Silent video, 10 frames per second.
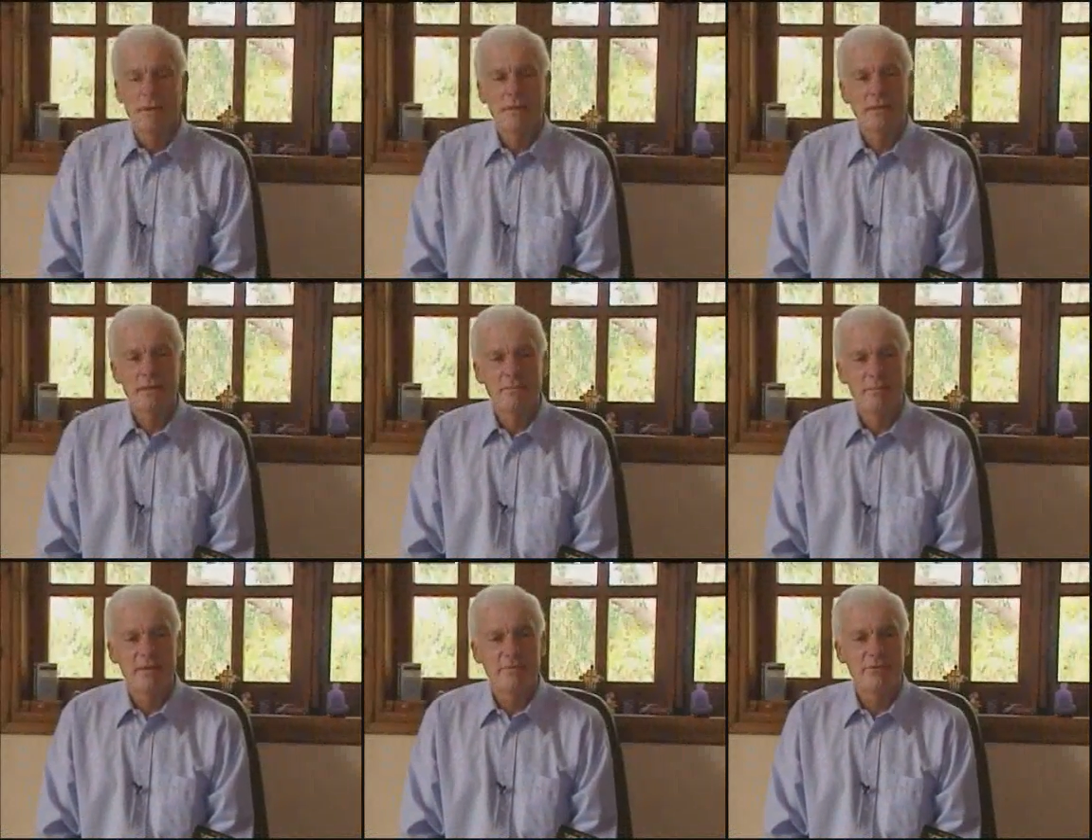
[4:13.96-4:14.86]
about the
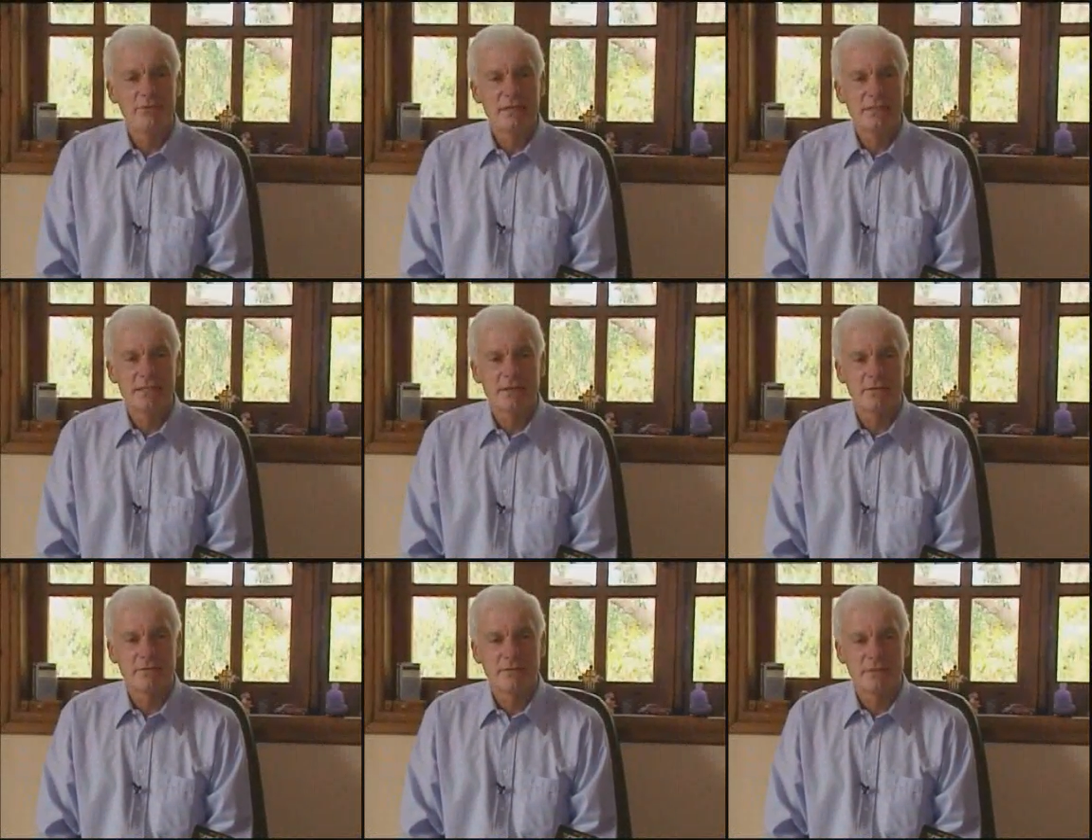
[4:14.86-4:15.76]
pet food
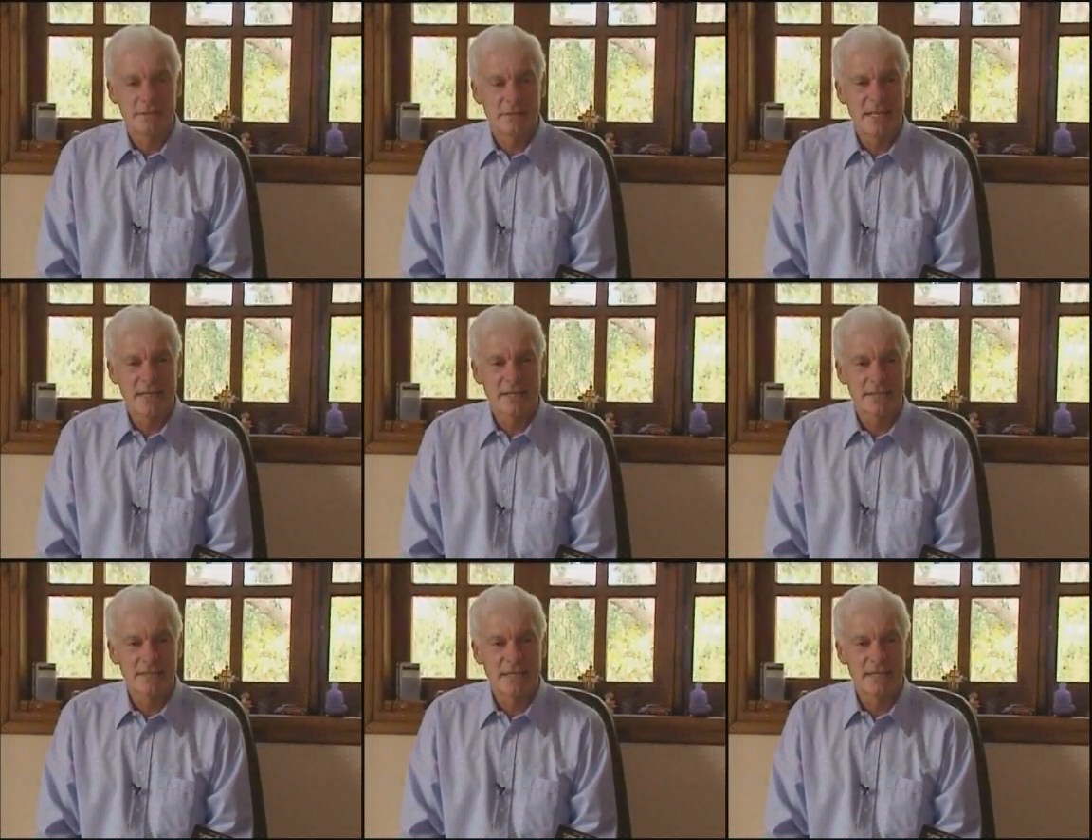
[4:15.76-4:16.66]
itself? Doesn't that
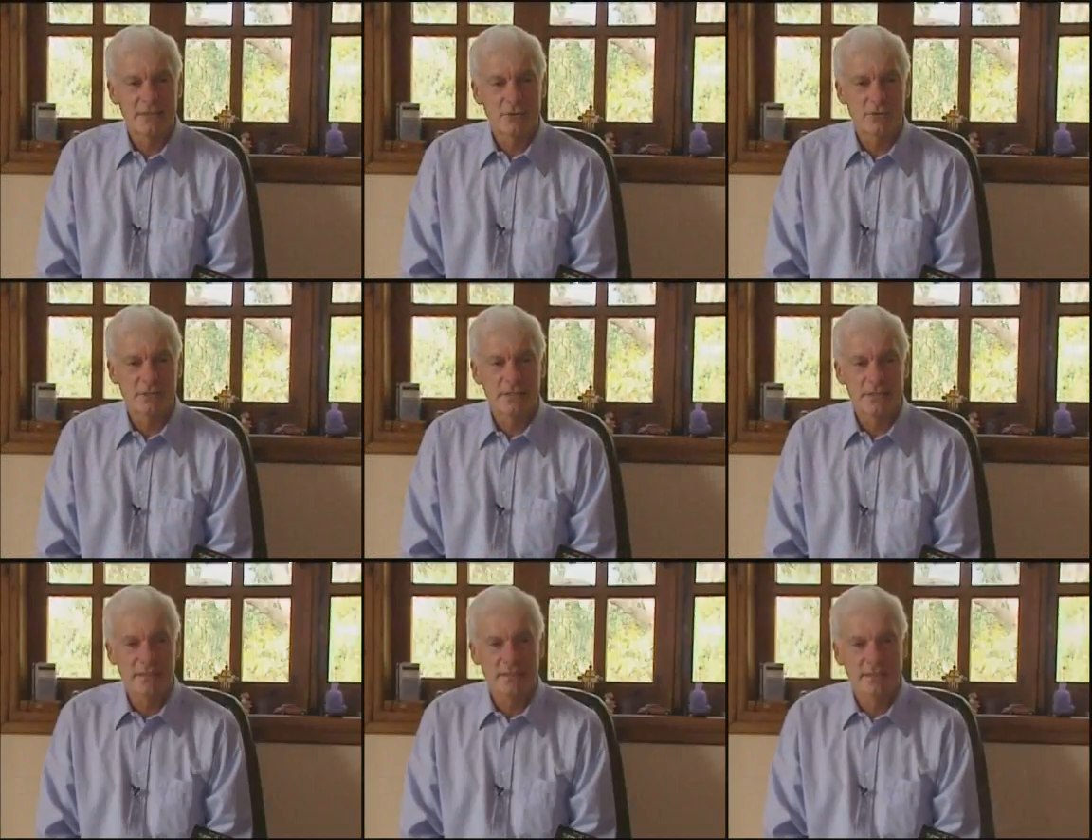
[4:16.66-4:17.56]
contain
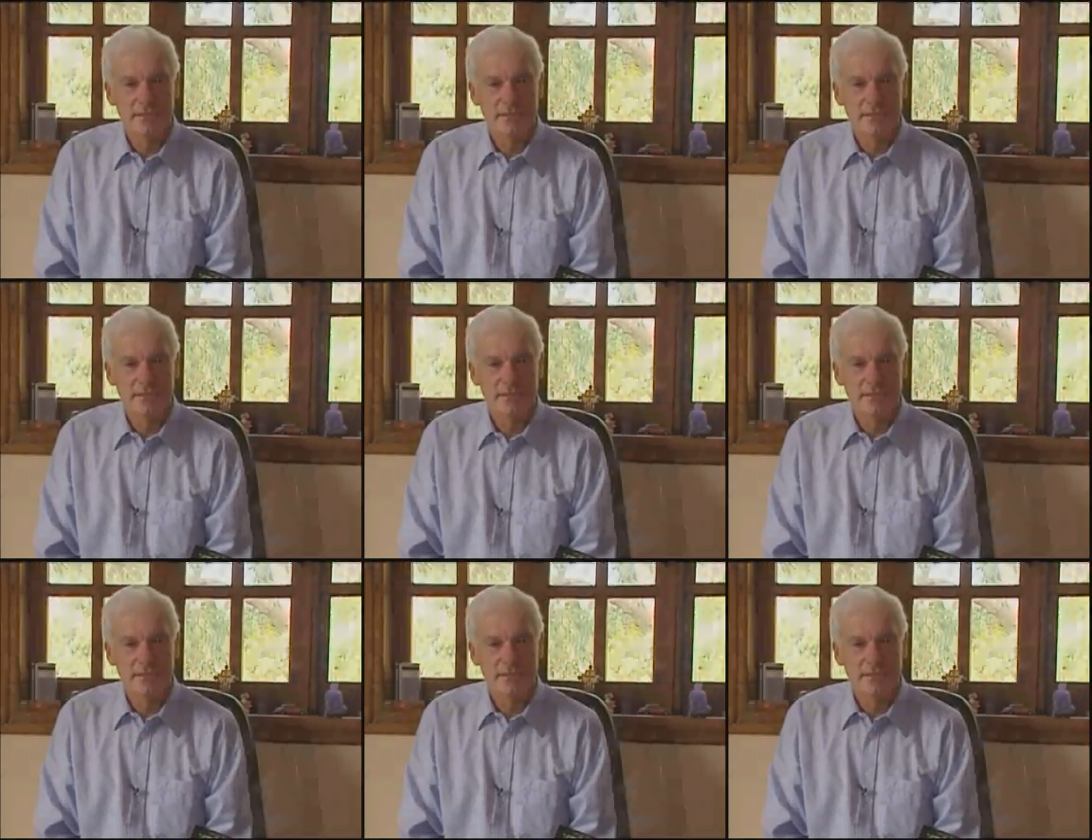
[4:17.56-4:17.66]
toxins?